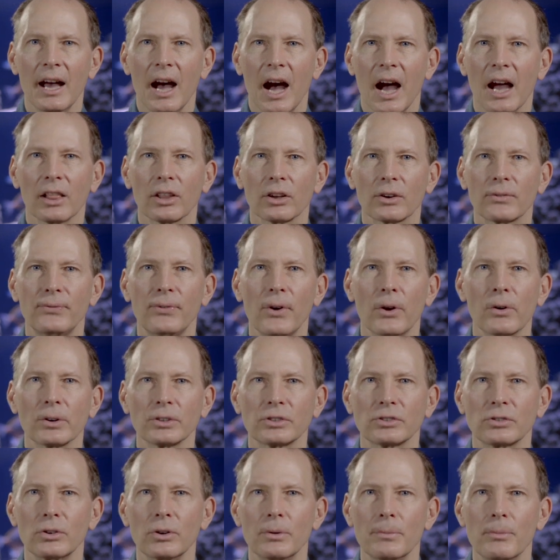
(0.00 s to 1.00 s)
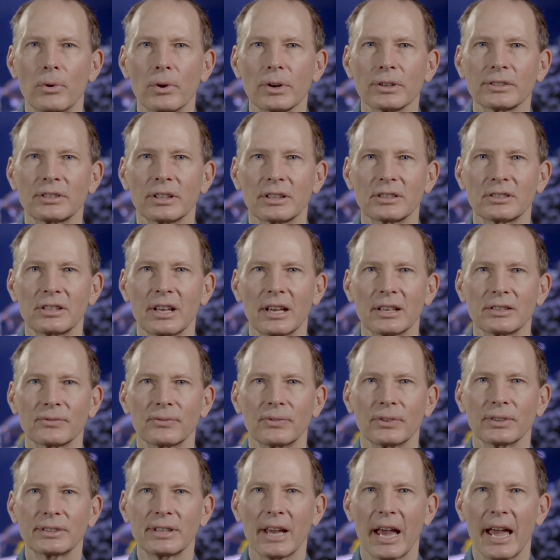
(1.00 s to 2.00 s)
I look forward to a more
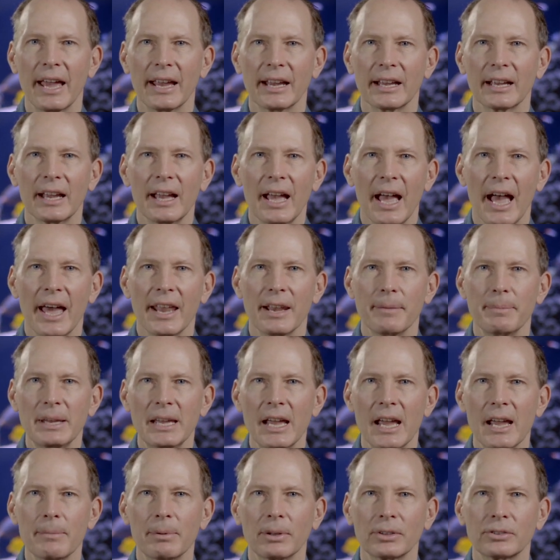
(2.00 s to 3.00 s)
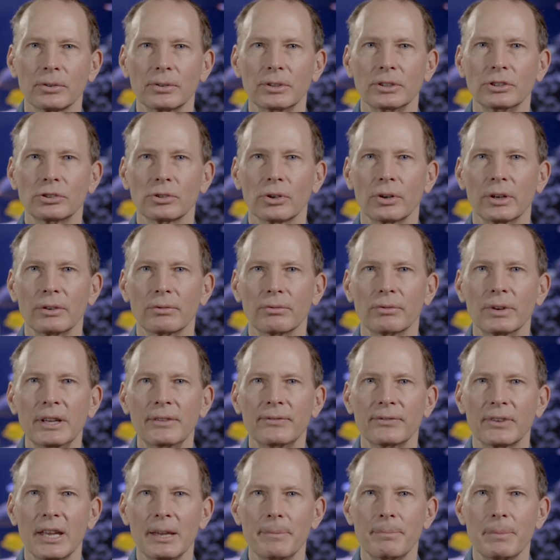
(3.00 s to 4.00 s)
successful tank and to be able to enjoy
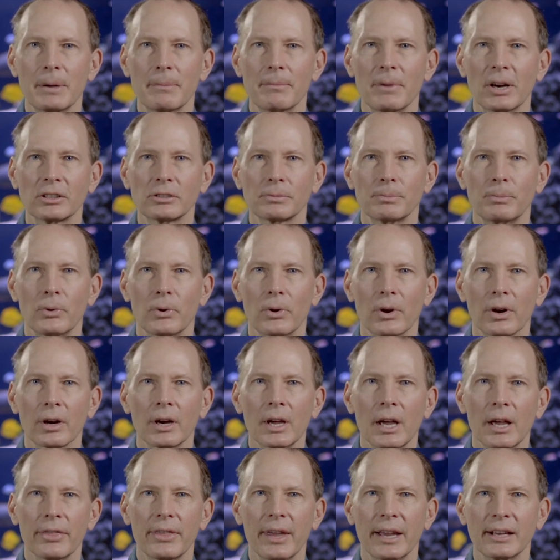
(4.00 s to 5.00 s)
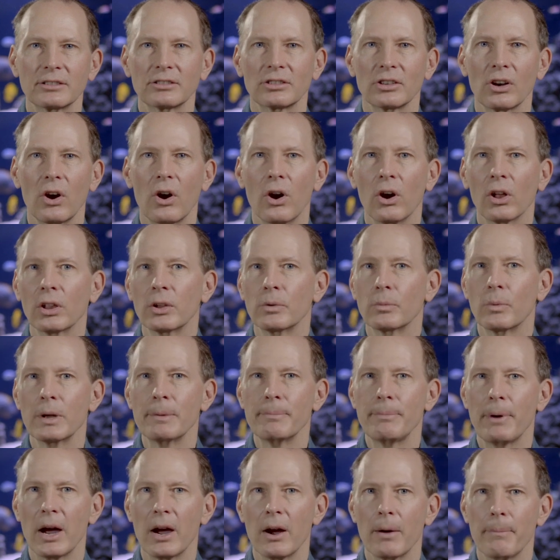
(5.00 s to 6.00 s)
reef keeping much more thanks to
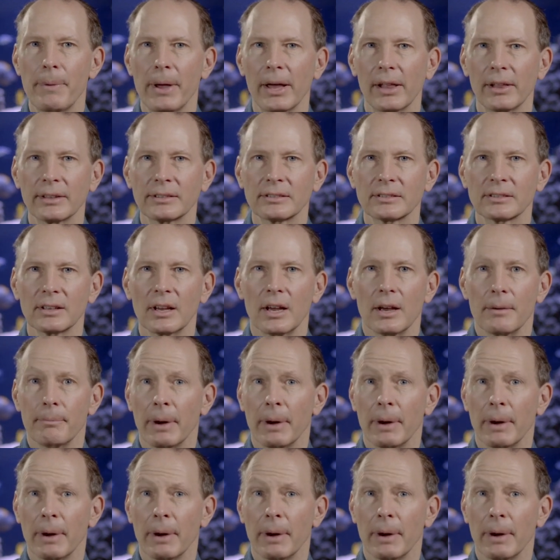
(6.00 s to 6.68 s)
All-In-One-Biopellets,